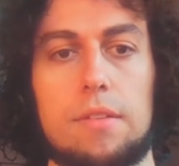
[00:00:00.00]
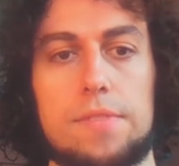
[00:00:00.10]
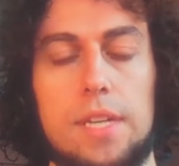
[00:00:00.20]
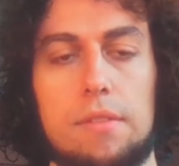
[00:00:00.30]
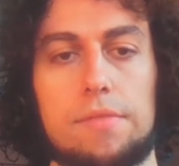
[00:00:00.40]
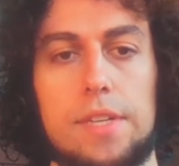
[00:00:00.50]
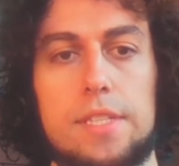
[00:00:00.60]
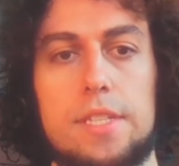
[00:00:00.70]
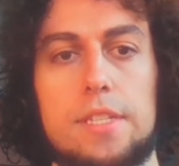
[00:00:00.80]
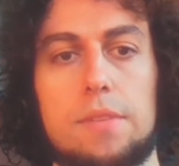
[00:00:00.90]

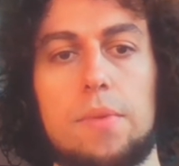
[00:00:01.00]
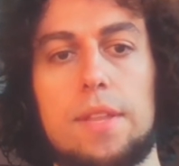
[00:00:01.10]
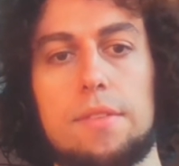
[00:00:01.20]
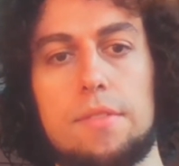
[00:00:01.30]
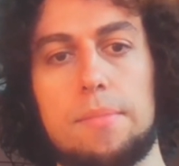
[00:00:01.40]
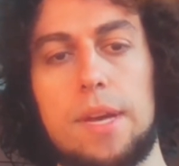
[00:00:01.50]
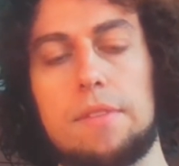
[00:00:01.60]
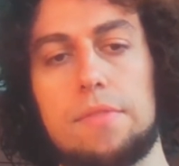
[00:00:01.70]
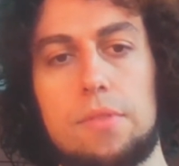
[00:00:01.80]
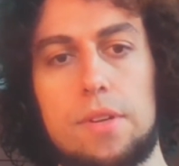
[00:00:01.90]
sacrifice is and whether the
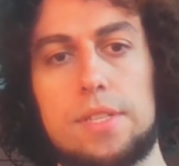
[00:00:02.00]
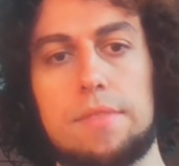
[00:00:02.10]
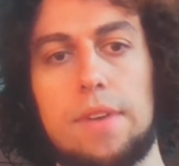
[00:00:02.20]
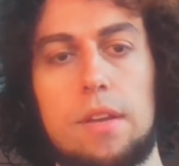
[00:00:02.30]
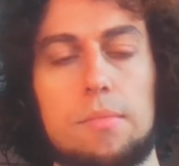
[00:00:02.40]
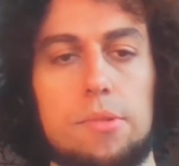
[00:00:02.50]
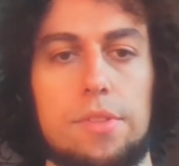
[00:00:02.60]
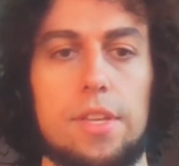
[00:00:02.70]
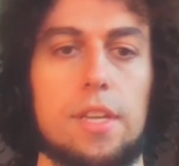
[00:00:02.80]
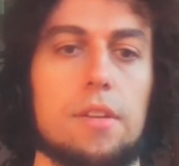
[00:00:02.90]
metaphor is the valuable
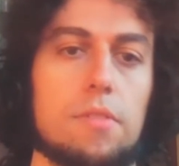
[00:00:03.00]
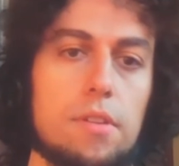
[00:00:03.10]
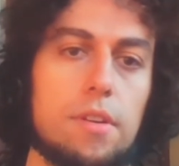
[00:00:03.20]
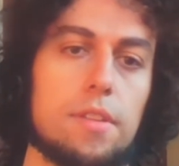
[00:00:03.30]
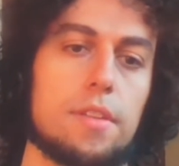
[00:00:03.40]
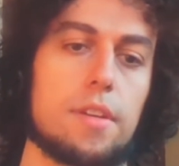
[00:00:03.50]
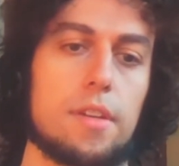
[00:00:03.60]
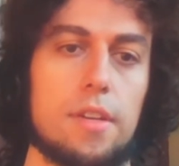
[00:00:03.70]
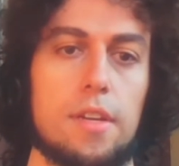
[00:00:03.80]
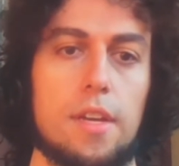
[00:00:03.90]
thing or
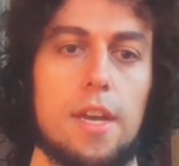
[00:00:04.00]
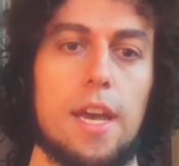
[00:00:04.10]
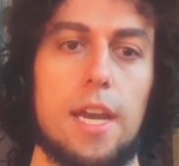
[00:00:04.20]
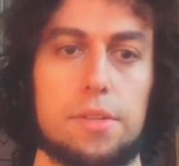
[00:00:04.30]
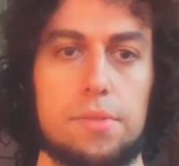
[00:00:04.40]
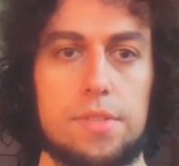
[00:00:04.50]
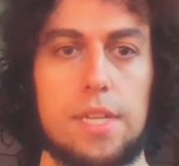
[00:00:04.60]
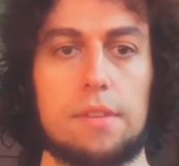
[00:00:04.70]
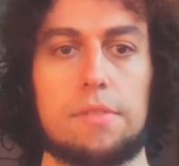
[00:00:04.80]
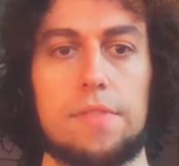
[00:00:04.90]
the actual
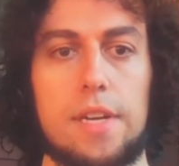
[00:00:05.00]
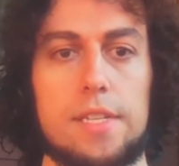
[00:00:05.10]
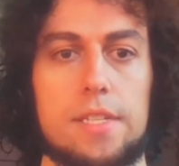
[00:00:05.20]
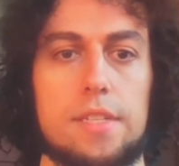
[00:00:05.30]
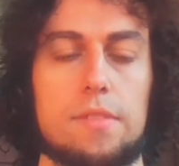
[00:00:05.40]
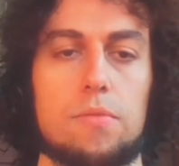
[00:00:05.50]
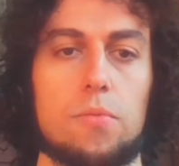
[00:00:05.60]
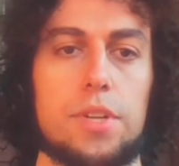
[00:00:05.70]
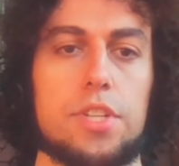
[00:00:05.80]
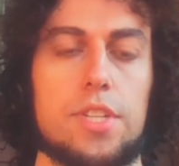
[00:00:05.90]
sacrifice, and
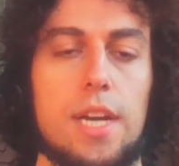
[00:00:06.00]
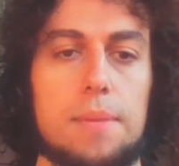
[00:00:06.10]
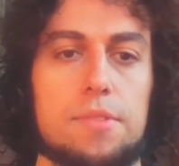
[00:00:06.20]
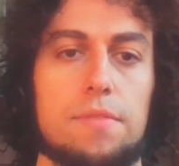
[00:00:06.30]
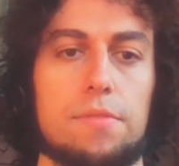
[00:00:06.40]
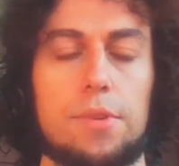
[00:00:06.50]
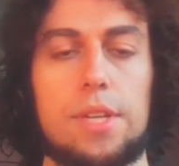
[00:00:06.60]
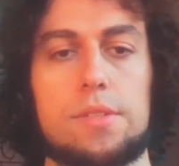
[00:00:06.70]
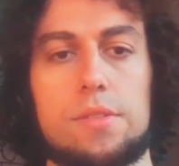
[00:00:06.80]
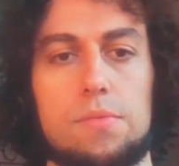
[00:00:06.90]
which types of
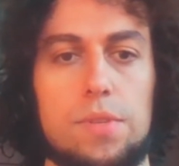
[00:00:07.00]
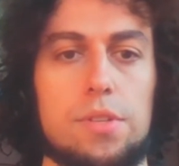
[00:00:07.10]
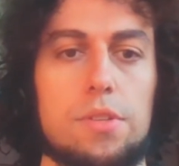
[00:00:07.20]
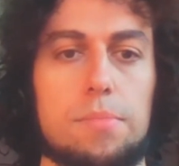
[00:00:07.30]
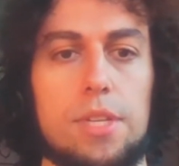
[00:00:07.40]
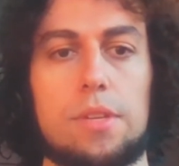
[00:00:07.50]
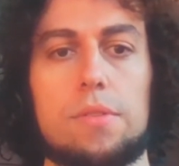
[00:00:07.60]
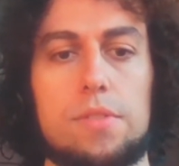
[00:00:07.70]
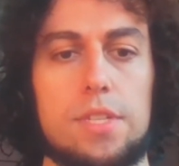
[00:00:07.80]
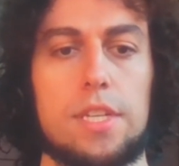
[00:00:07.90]
reasons we should be
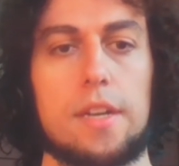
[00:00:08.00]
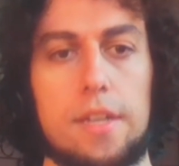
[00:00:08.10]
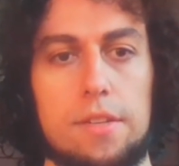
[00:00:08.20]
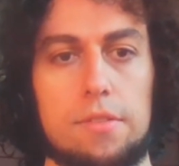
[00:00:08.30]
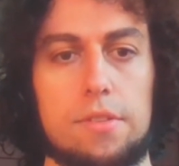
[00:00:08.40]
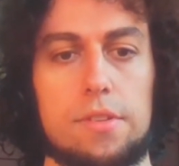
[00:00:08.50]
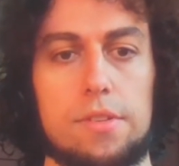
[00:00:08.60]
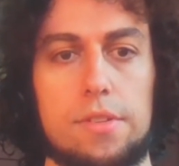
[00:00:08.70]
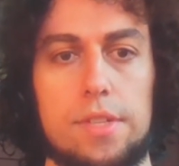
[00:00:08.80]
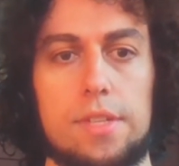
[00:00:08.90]
using in order
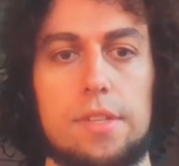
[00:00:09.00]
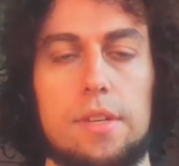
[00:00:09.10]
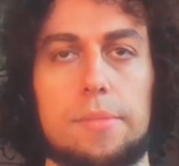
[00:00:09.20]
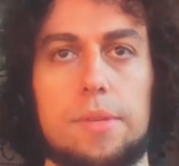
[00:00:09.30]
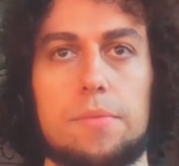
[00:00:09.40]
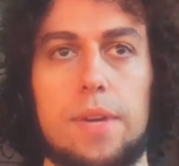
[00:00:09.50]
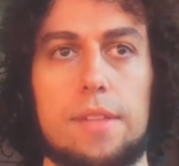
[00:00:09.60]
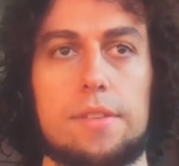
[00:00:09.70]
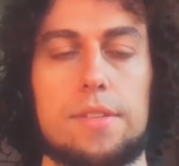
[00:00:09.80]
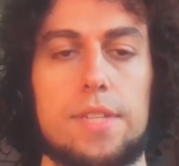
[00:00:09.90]
to determine
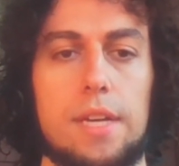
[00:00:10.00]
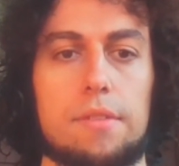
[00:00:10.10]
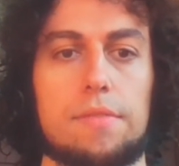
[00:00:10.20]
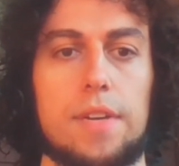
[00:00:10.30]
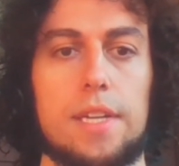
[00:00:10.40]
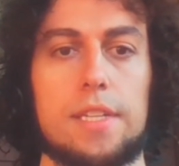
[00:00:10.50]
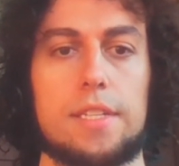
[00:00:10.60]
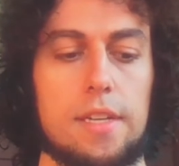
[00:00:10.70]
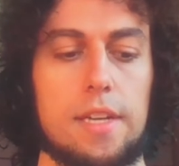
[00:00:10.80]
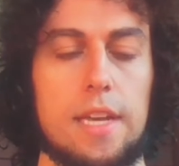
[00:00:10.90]
whether
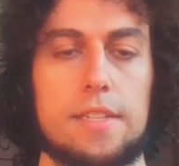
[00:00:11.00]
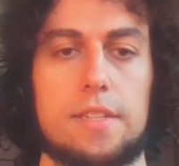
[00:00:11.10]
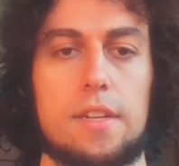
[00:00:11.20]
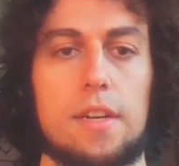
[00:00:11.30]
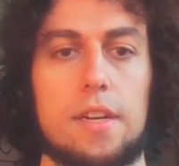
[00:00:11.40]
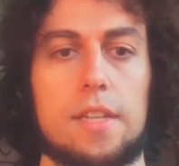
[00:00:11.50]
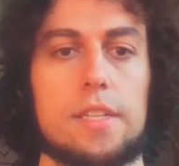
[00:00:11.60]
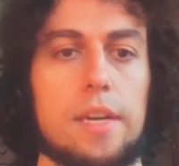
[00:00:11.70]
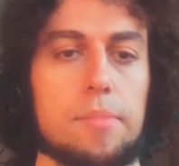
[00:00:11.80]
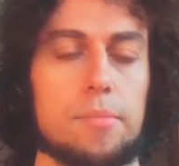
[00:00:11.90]
sacrifice as
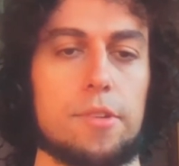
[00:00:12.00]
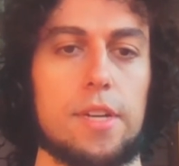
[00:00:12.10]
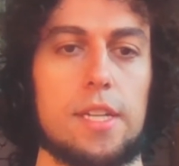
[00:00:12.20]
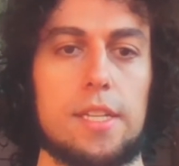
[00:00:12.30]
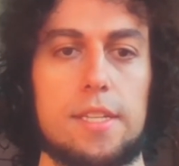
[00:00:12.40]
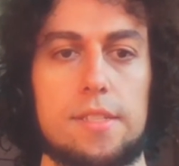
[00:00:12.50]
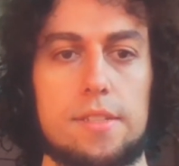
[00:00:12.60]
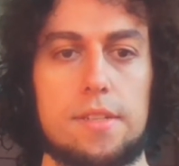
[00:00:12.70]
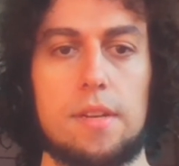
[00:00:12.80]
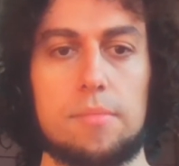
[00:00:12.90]
archetypal morality is
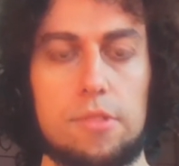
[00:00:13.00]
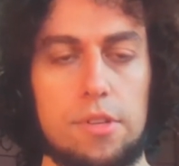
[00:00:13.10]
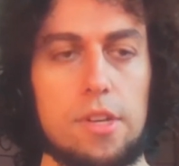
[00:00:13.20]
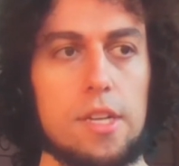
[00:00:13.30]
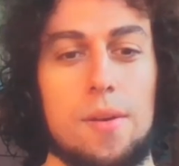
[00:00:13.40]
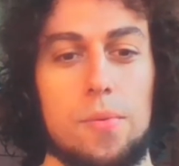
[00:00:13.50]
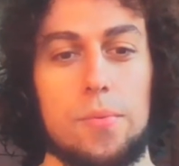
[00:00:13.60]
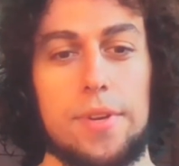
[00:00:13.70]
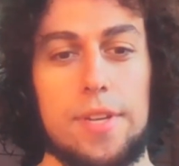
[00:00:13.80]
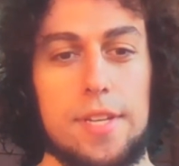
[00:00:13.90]
desirable or not,
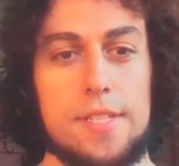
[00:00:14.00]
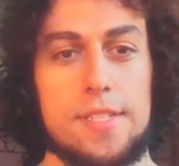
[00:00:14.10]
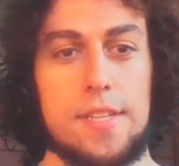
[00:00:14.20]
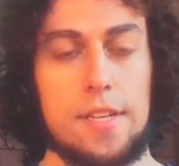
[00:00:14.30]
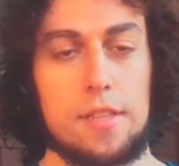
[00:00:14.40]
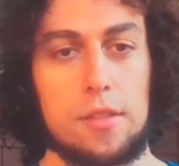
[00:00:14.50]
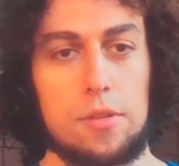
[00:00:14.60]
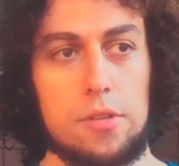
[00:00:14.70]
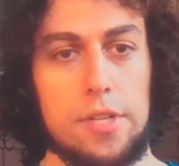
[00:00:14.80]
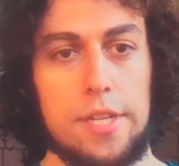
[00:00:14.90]
we can instead look